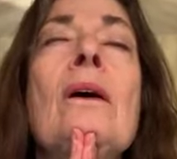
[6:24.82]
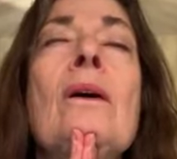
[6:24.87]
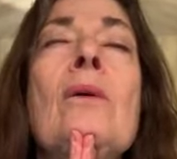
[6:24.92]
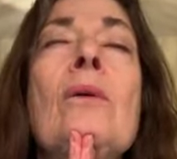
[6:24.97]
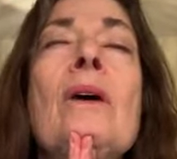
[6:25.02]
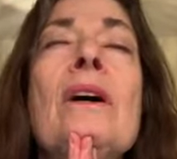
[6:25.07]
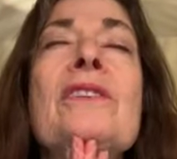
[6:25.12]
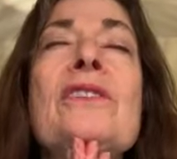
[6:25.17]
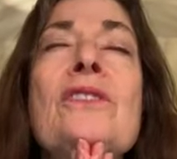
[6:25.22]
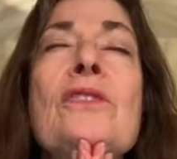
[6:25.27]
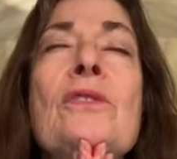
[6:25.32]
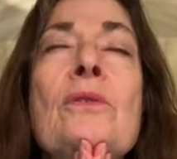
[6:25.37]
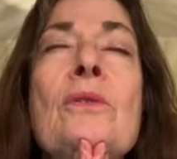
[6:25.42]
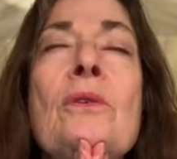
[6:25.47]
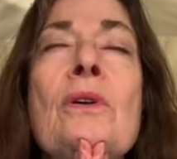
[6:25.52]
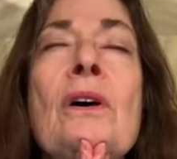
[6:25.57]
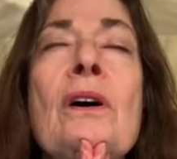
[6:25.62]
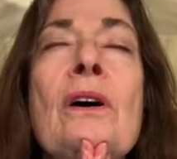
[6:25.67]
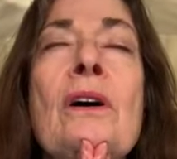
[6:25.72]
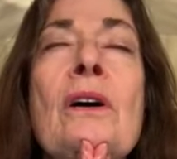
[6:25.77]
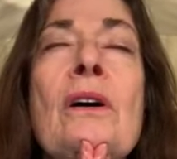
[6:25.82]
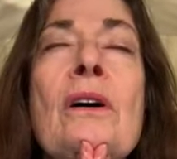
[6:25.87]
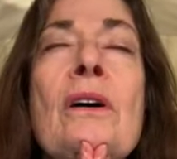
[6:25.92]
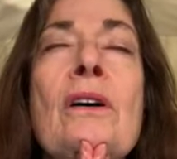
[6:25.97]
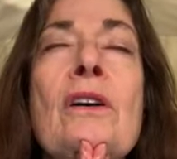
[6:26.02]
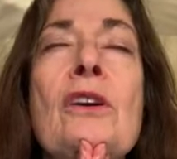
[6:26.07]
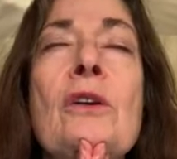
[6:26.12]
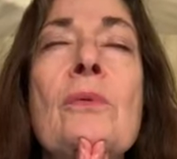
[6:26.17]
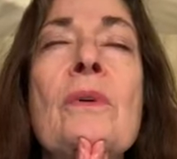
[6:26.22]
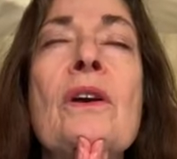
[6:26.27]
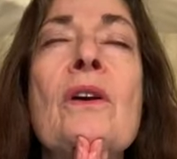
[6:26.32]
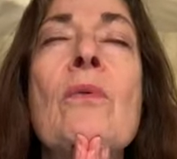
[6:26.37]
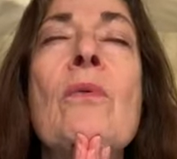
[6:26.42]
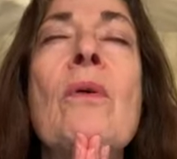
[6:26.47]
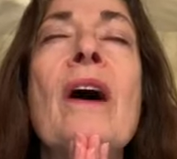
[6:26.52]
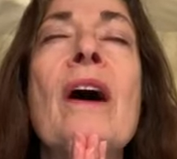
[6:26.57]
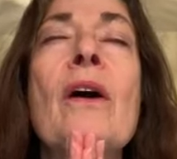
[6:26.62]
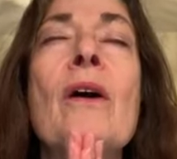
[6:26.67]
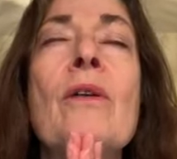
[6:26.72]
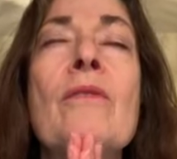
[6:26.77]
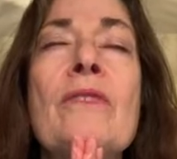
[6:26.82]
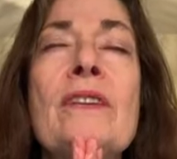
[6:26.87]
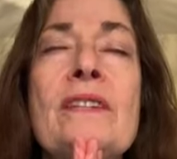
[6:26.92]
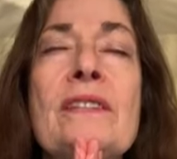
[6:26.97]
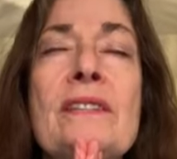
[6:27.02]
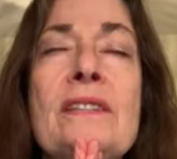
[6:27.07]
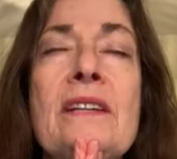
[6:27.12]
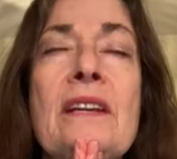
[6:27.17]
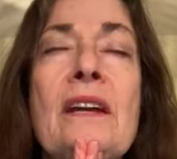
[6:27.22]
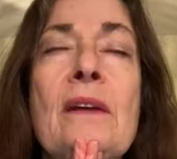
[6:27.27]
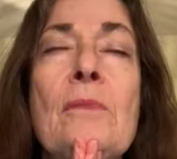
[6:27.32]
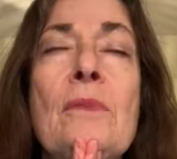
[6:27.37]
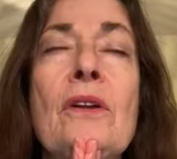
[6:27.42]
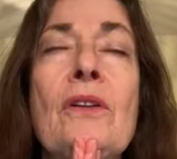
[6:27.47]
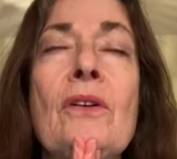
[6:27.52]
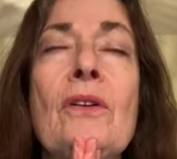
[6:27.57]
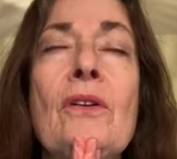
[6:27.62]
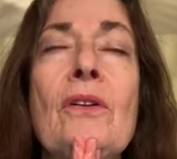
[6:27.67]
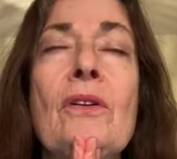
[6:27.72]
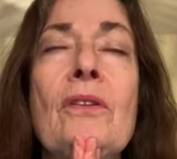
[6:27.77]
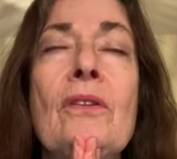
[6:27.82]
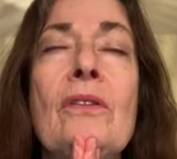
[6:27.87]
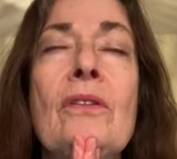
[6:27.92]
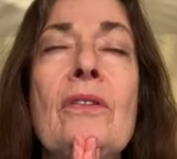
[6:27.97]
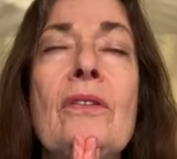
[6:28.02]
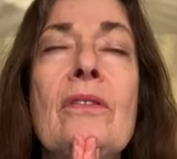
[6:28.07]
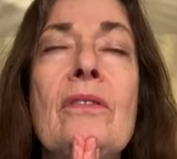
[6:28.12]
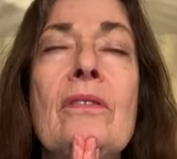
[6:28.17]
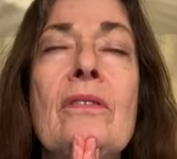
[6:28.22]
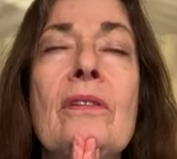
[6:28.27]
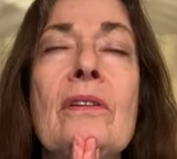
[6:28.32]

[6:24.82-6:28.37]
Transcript: What do you require of us today, Mother Earth?